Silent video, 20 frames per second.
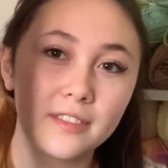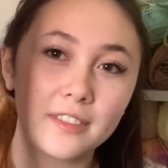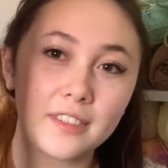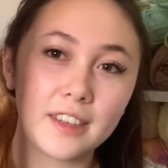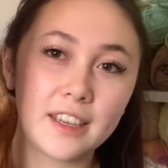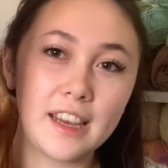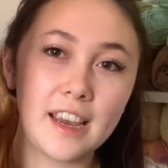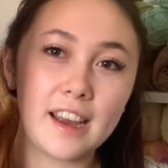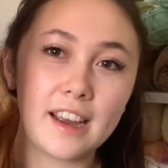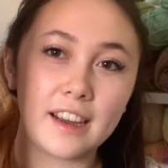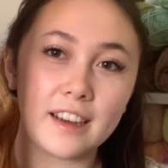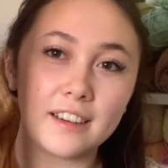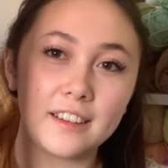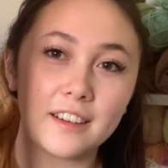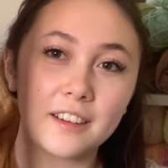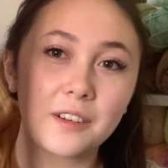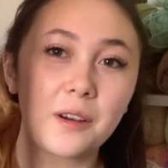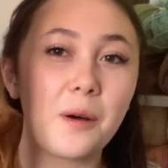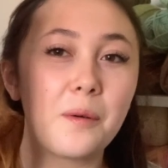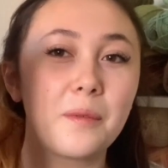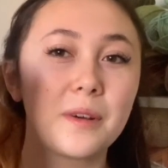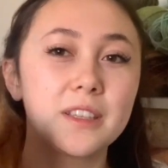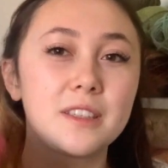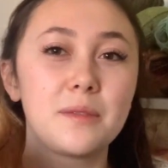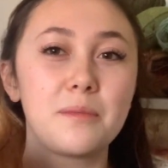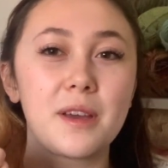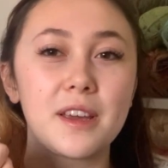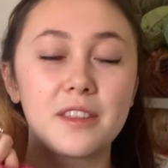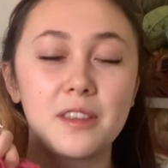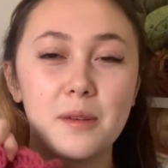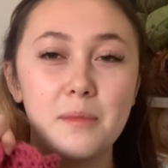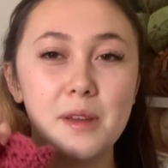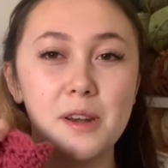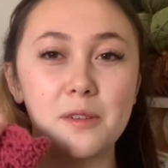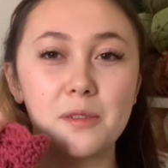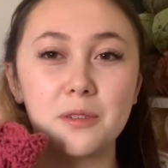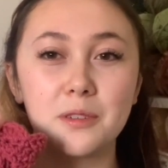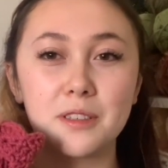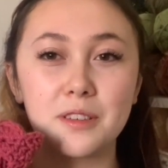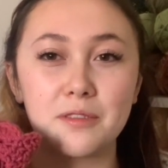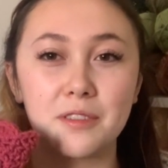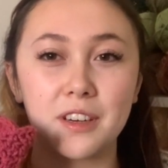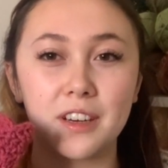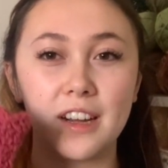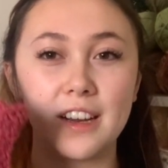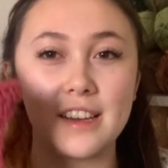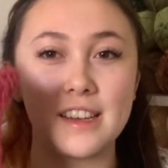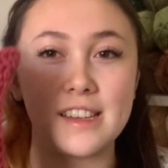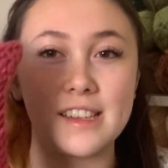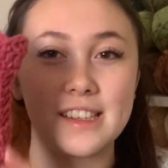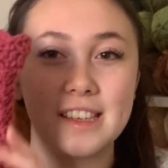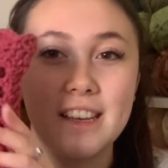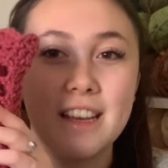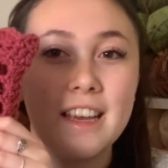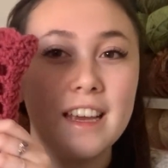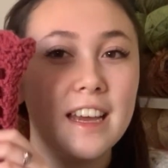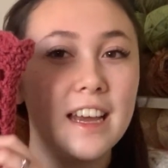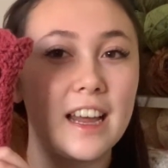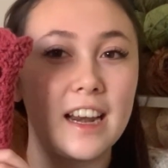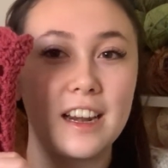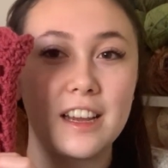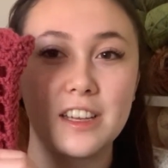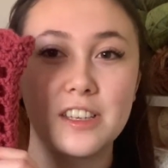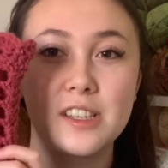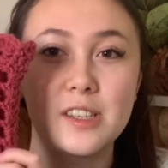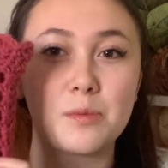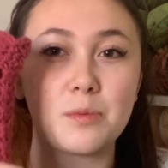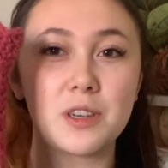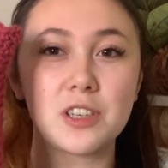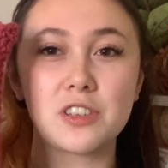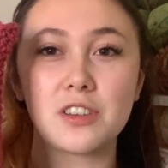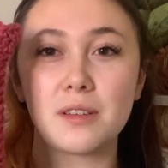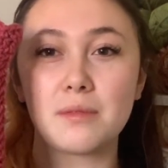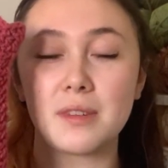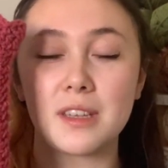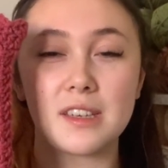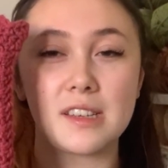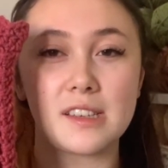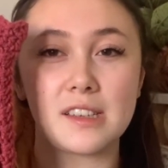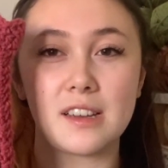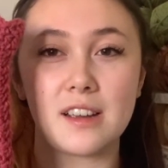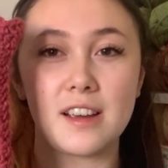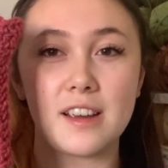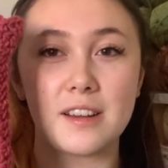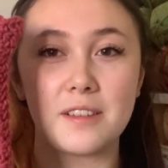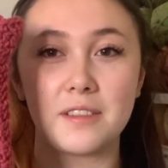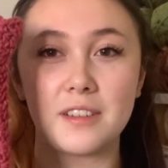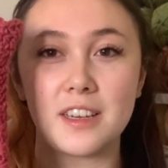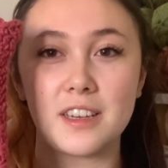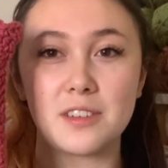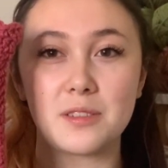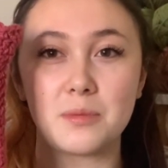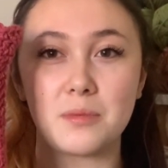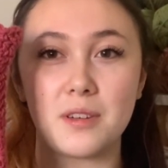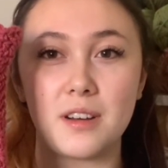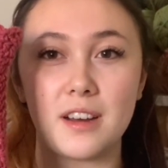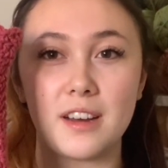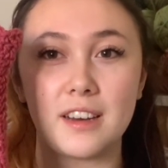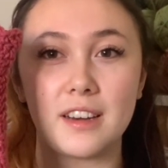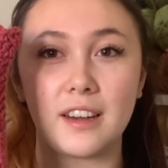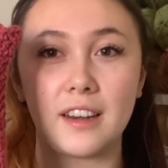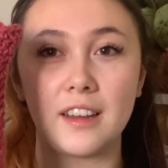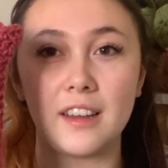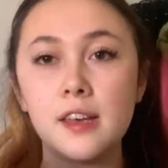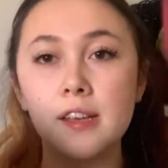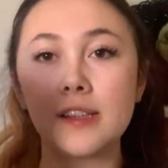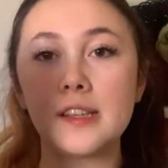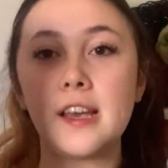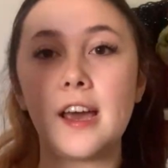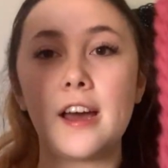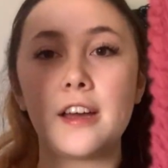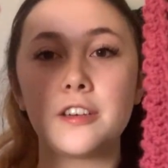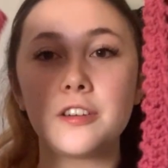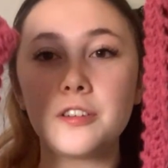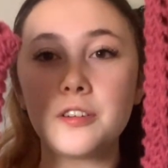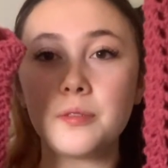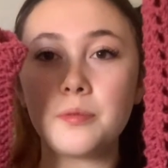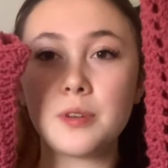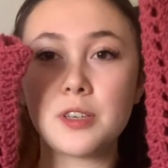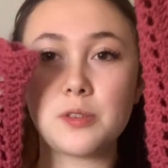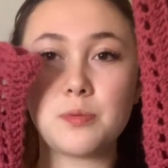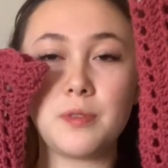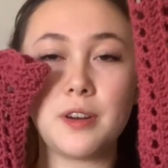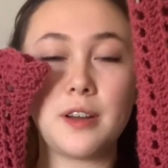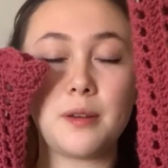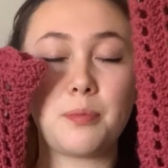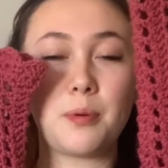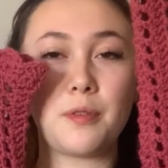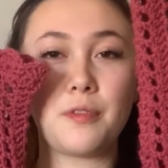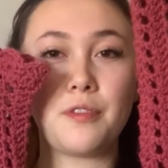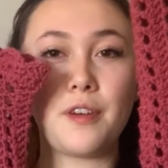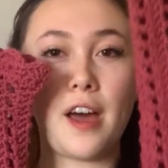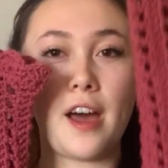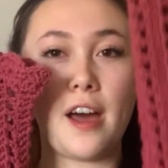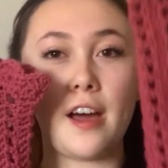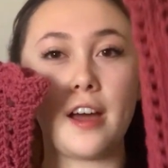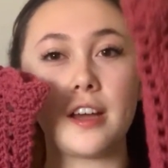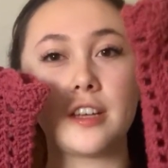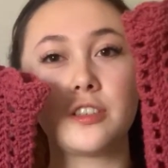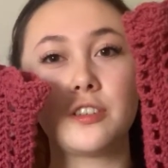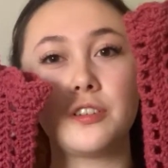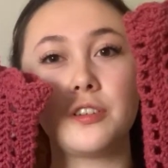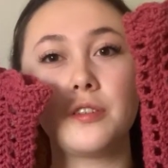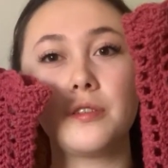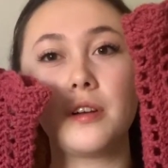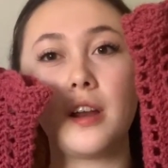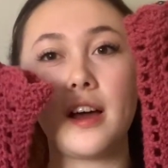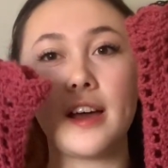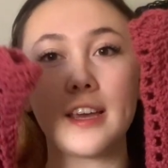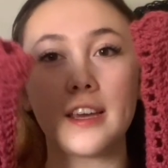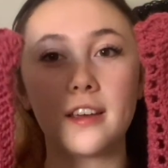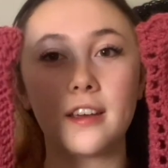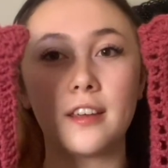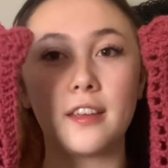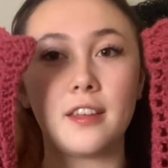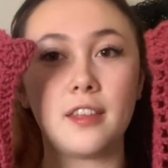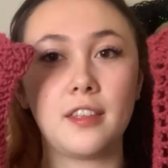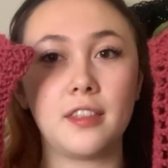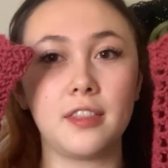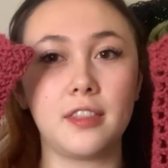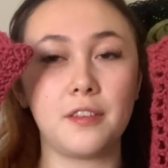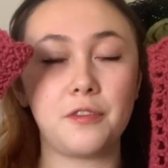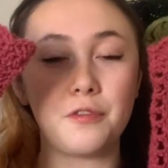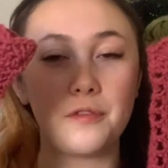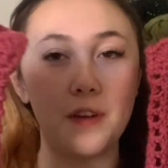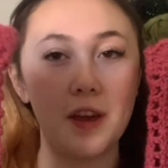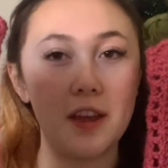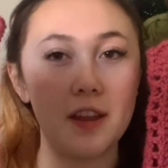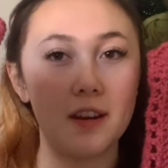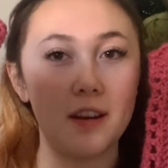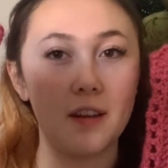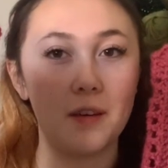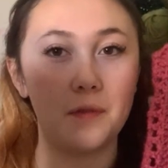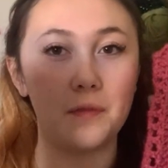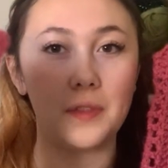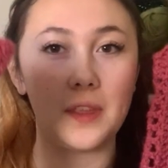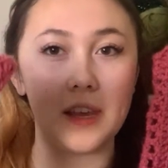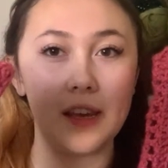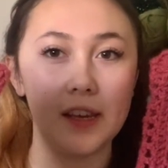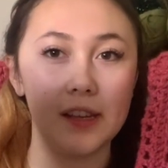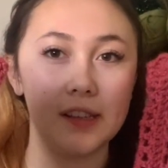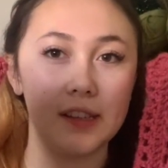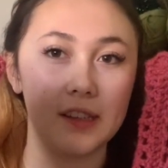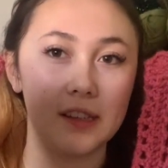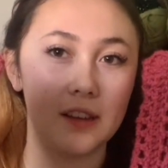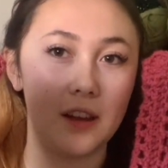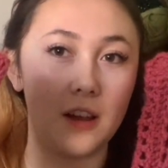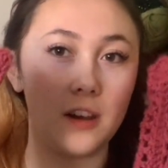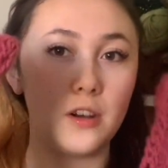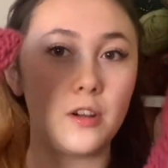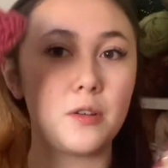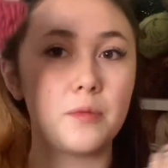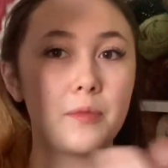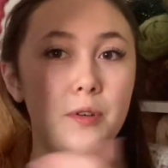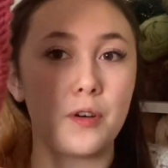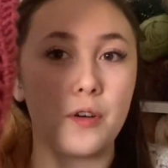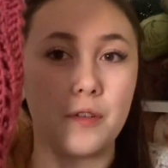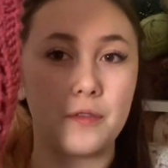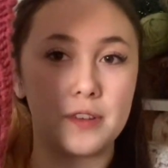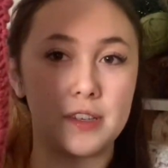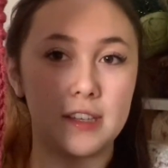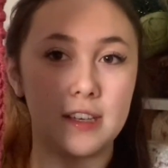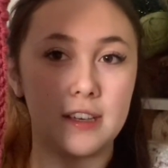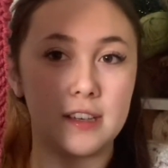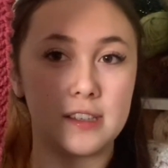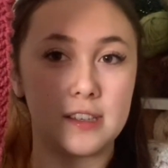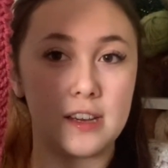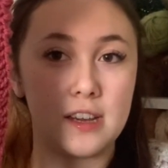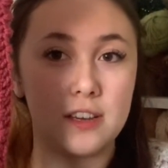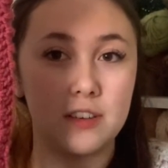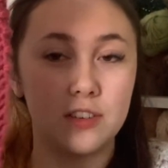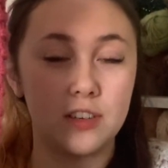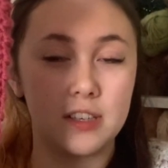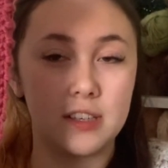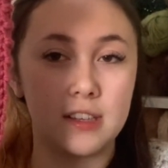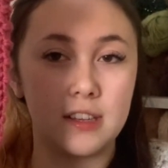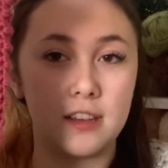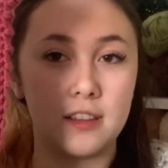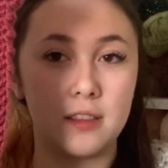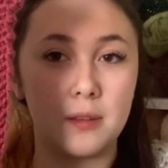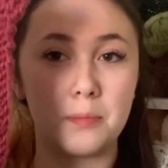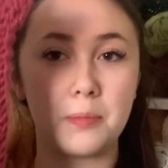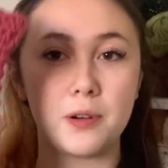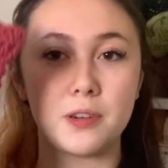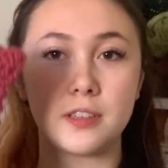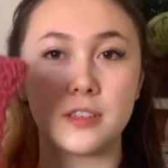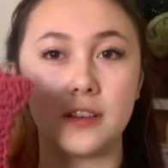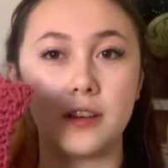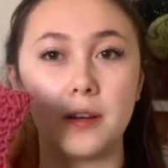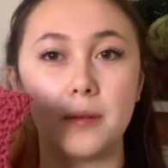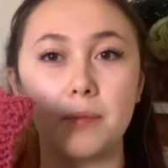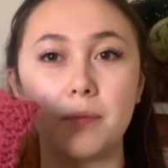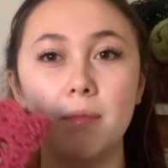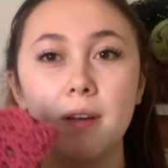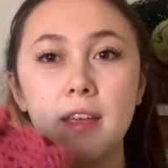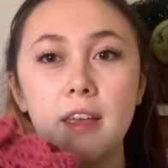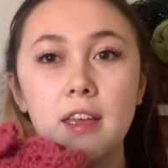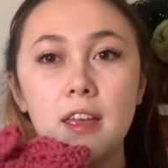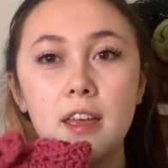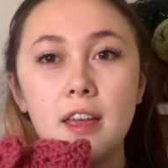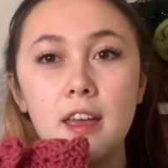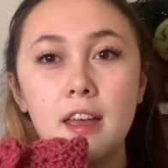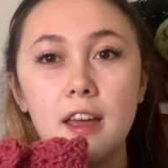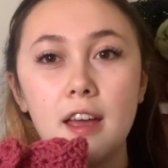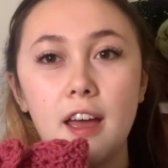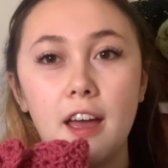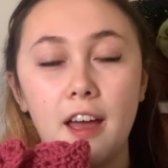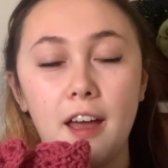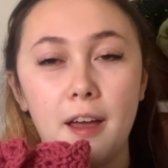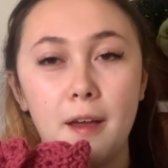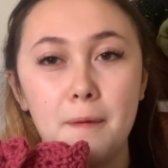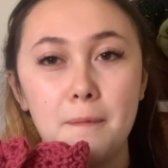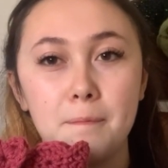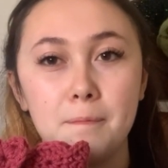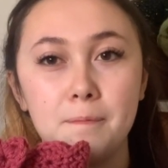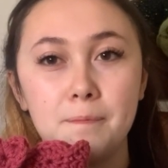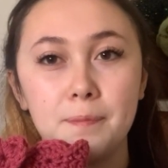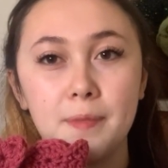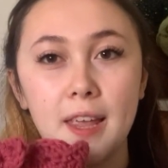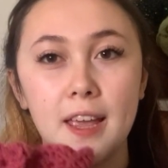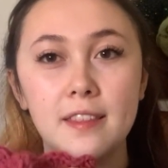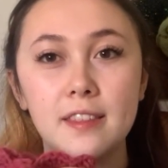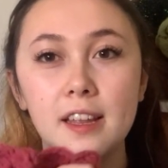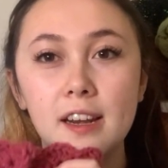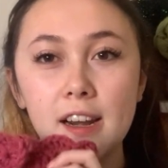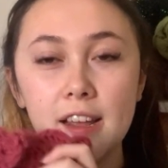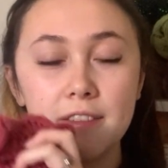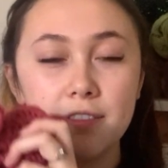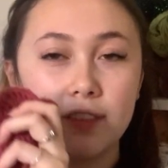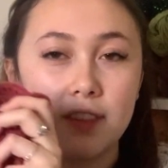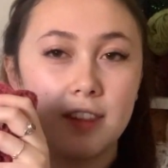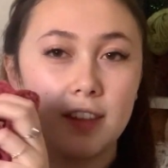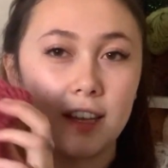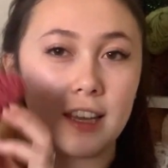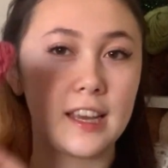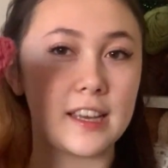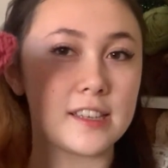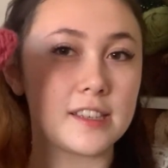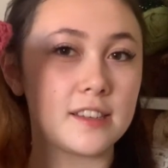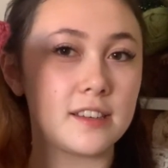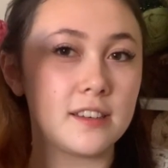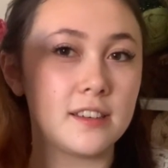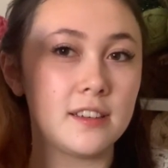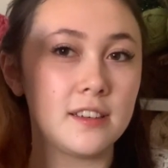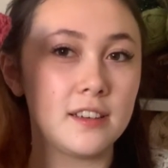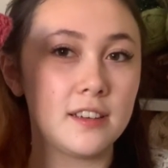Yeah, can't wait to make them in all different colours and like switch up the design on each one. So yeah, I don't know which one I prefer. I do like the fit of these a lot more, obviously, because I adjusted the bottom. And the length, I guess,